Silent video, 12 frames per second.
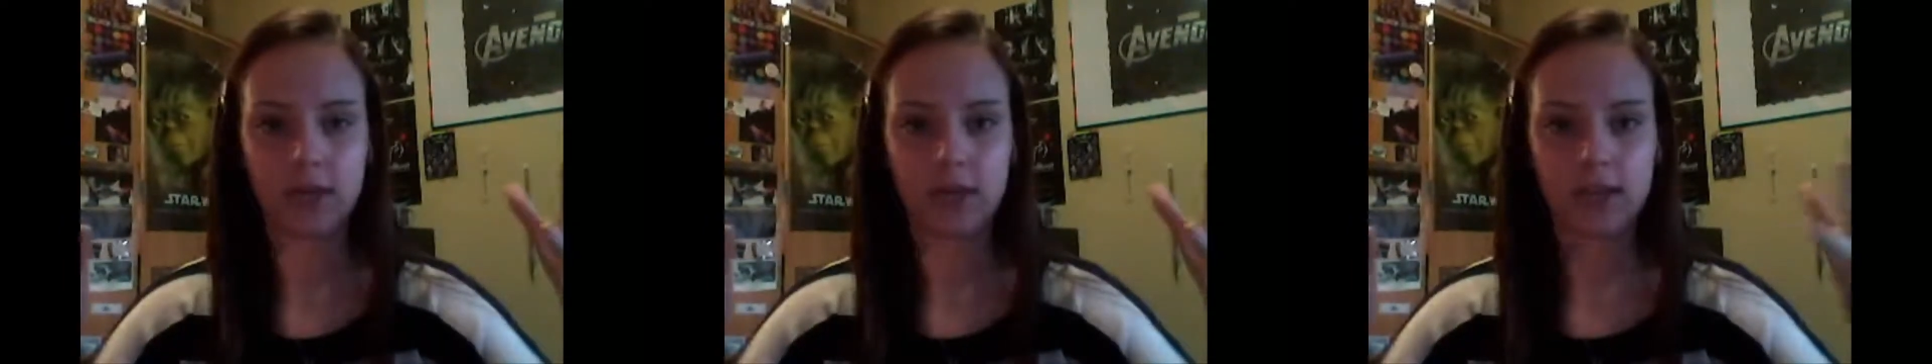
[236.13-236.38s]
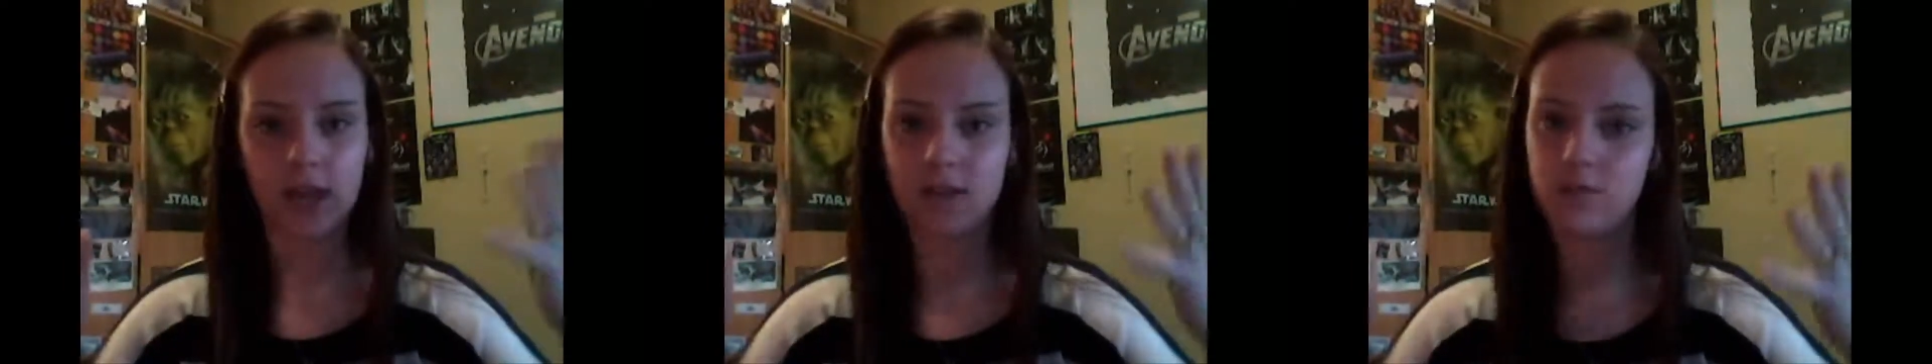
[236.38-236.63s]
and
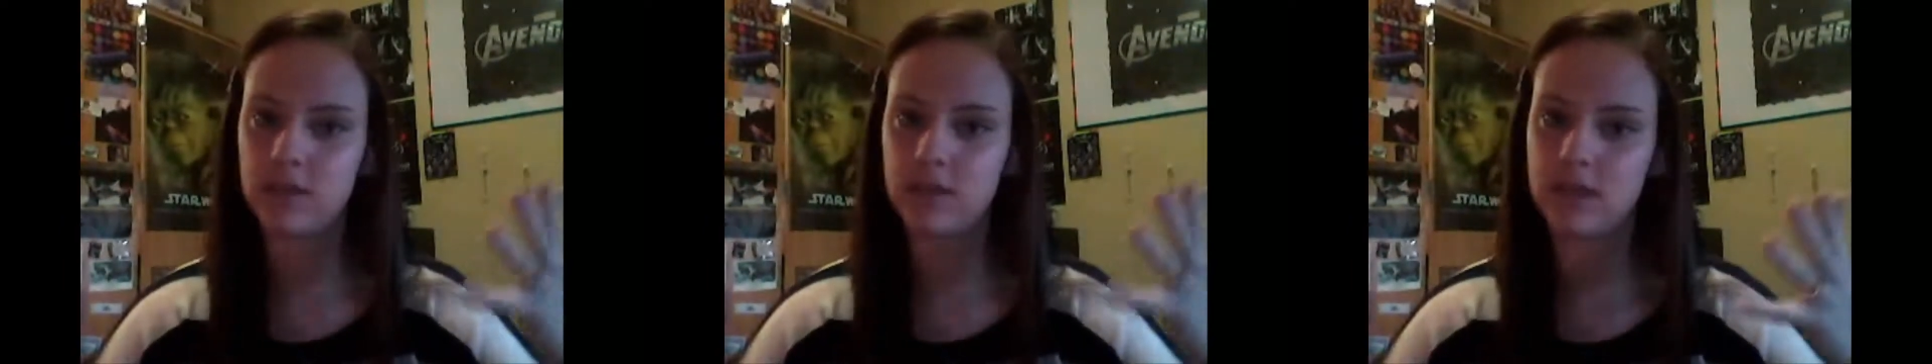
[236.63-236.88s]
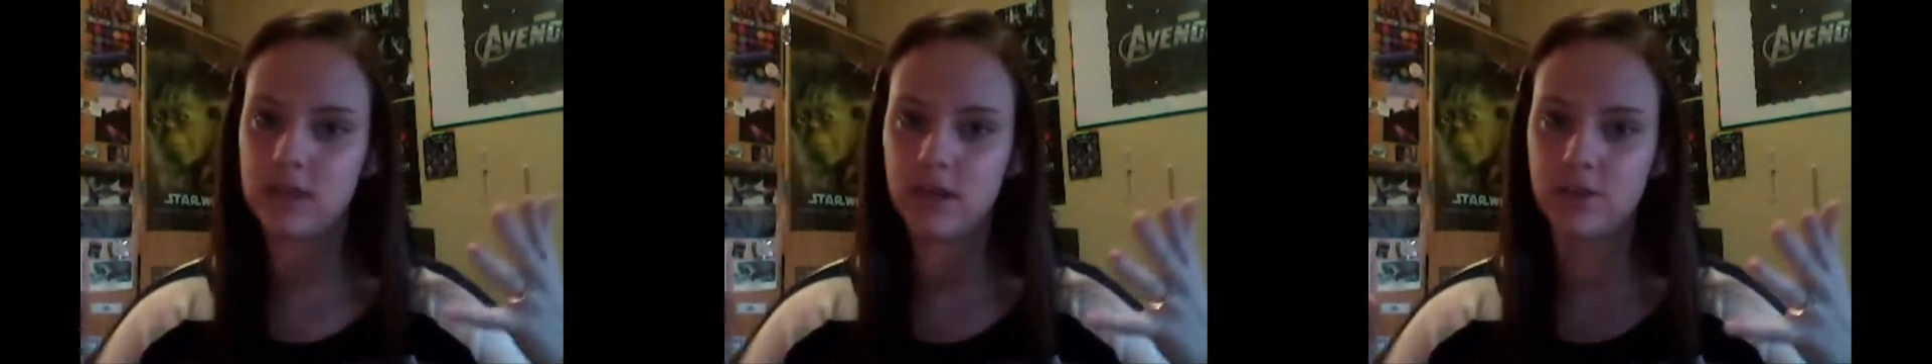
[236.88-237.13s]
guys really
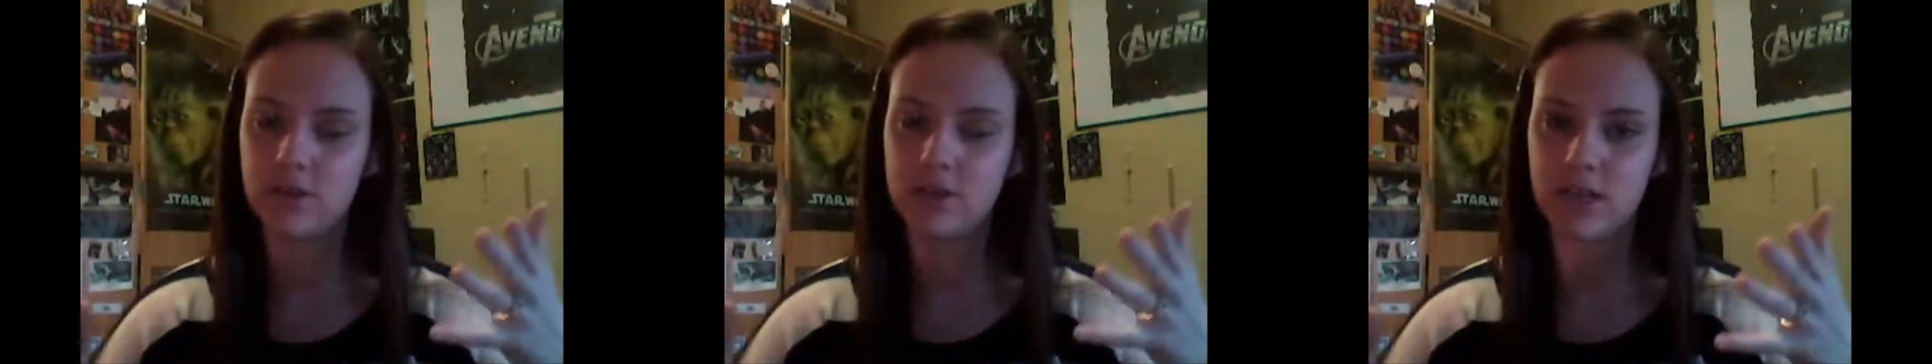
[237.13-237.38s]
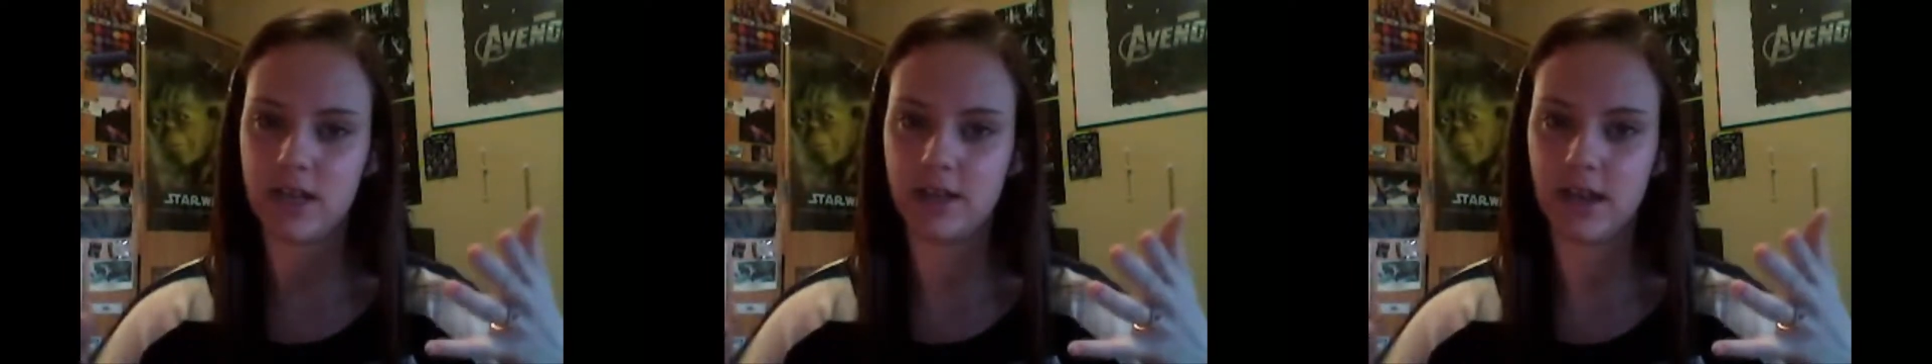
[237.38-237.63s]
need to
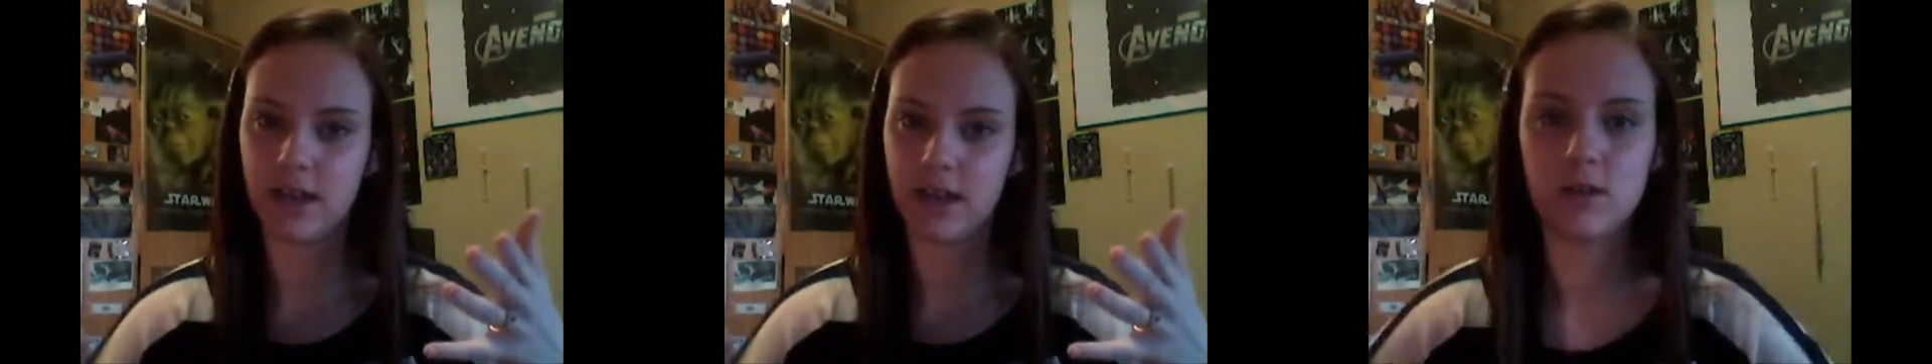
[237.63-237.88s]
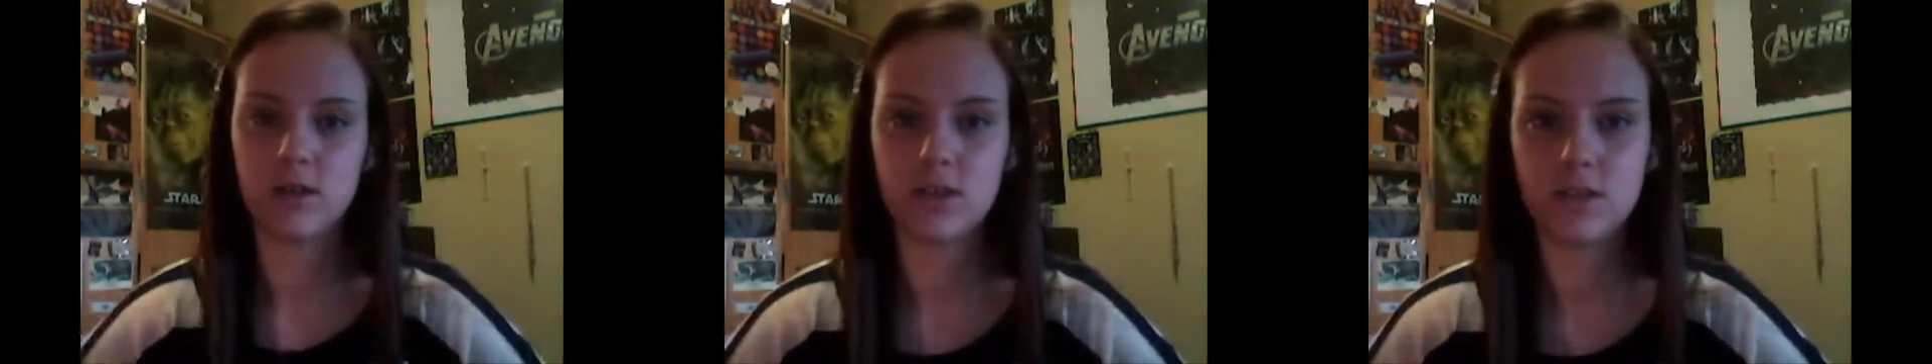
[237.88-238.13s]
understand that.
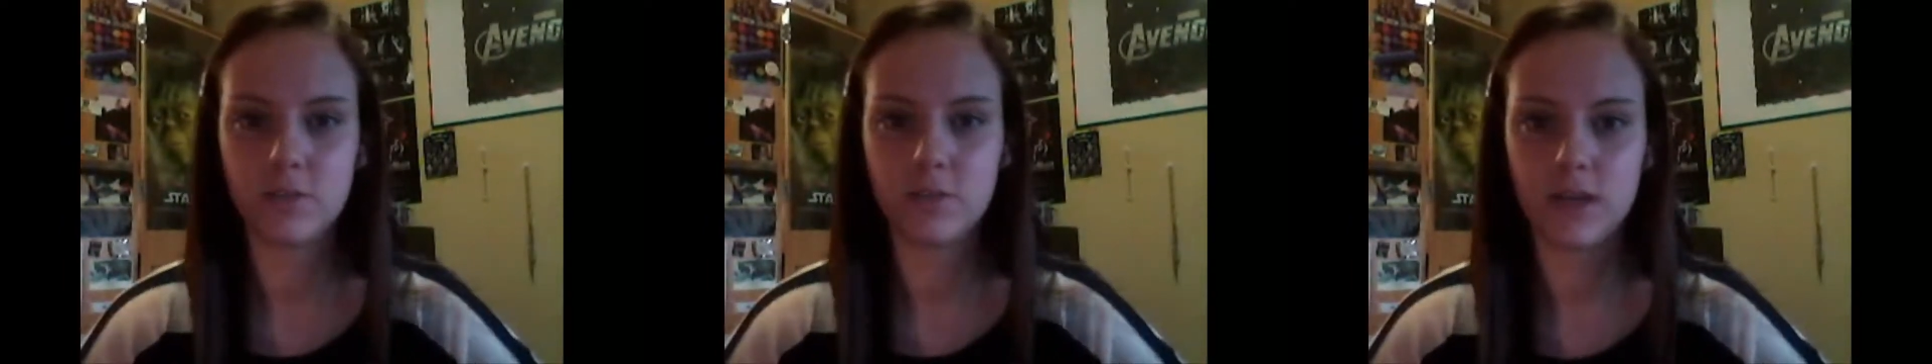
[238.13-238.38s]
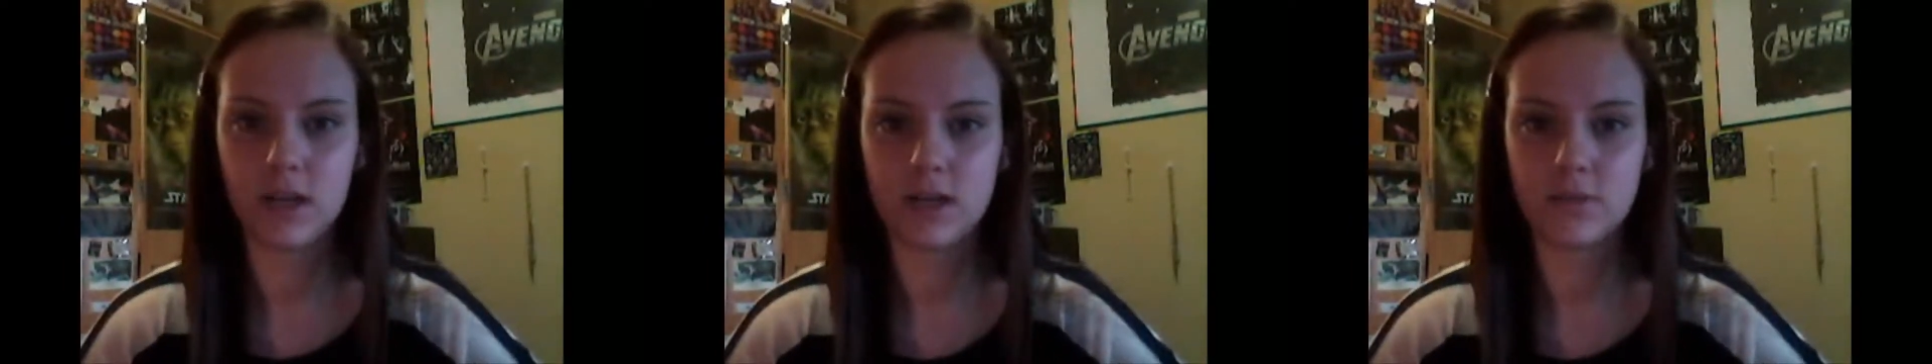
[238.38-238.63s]
Just
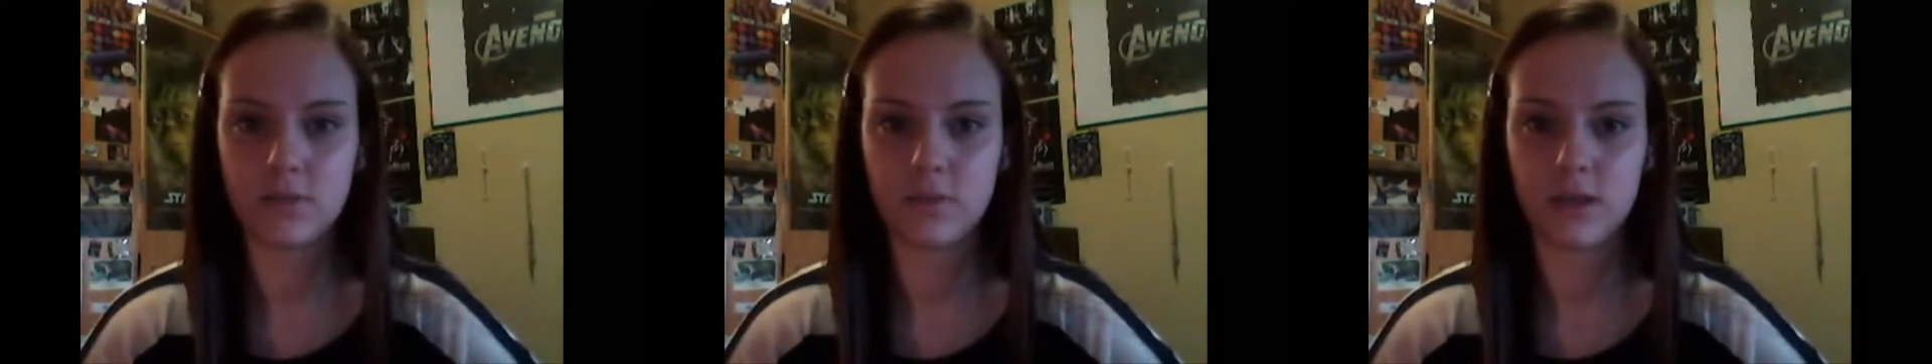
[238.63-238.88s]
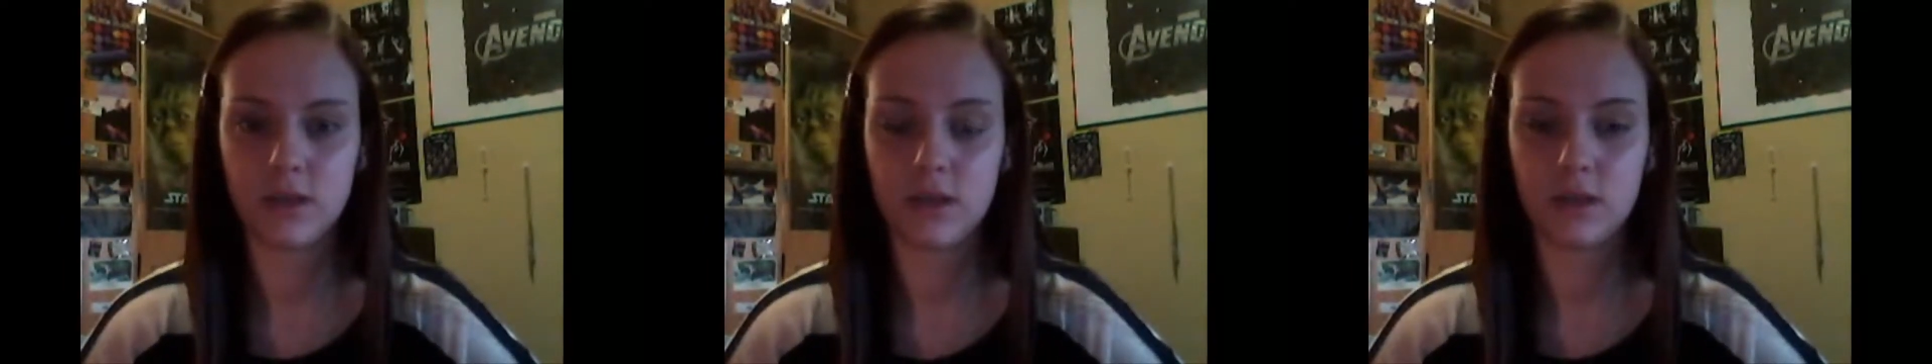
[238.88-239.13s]
because
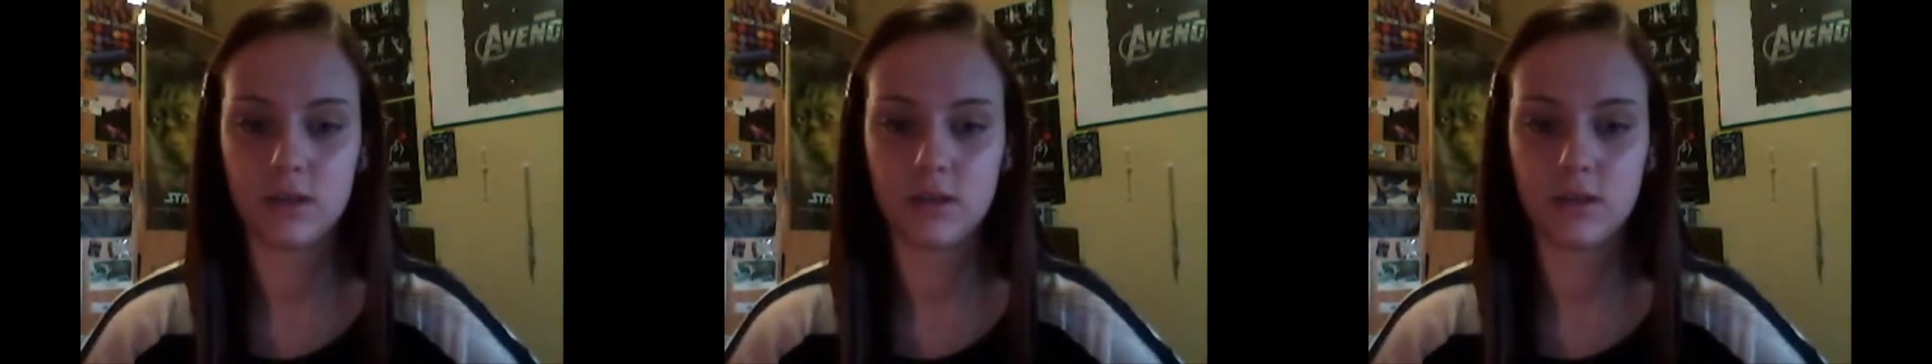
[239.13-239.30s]
we